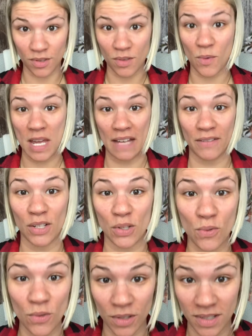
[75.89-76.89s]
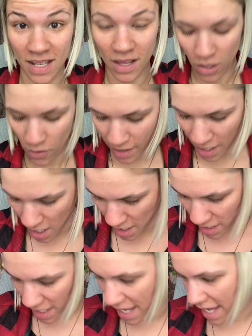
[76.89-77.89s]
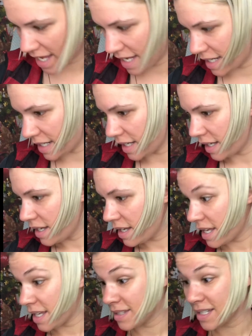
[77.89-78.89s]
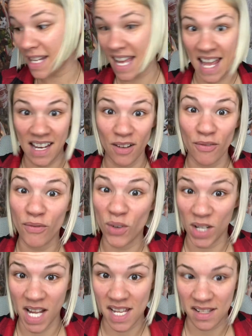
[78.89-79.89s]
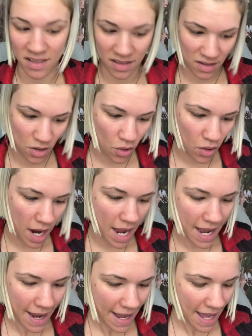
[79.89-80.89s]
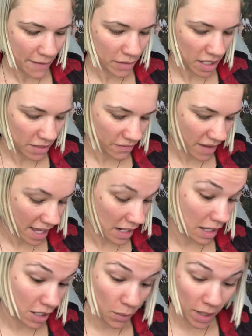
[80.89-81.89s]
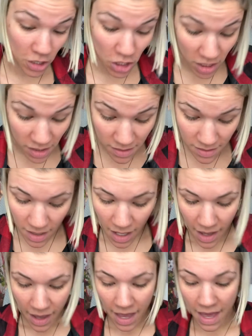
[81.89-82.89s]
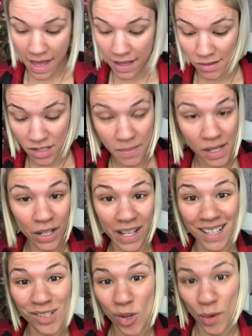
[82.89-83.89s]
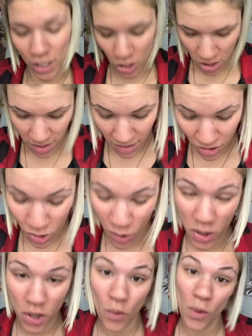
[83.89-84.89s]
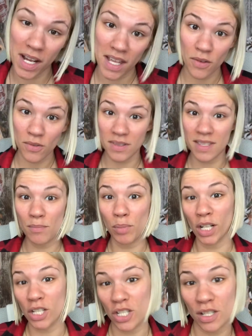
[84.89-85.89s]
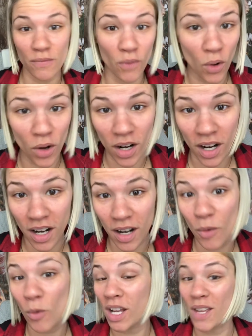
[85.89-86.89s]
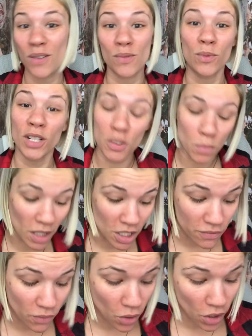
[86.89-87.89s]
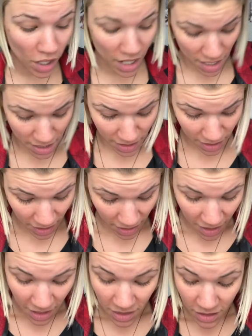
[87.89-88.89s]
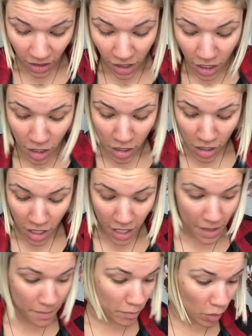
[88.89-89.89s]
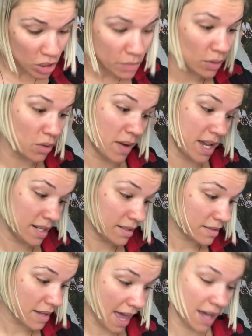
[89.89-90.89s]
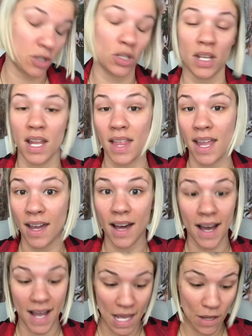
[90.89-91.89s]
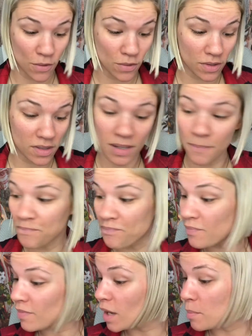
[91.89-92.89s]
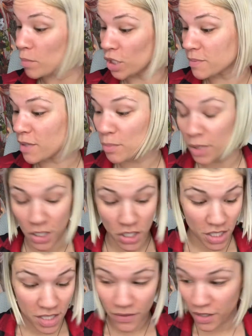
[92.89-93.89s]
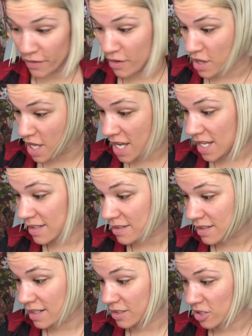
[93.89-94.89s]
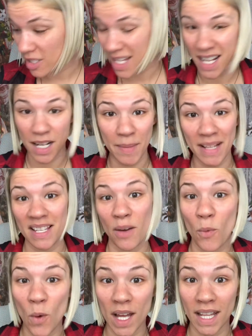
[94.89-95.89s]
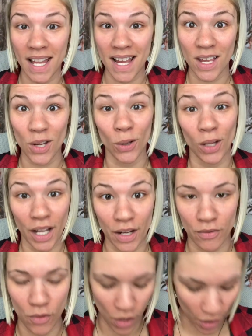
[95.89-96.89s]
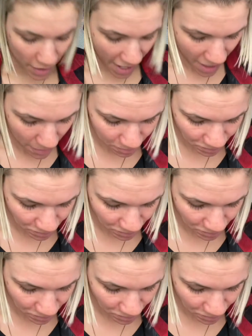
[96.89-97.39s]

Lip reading: We have a tool sale going on, and it's gonna end in 4 days. So I have had a lot of questions, and so I'm here to answer the questions and show you what I use brushes for, what I use which brush for, and there are multiple ways actually. Like I use multiple brushes for different things. Just kind of depends on what like you're looking for, okay?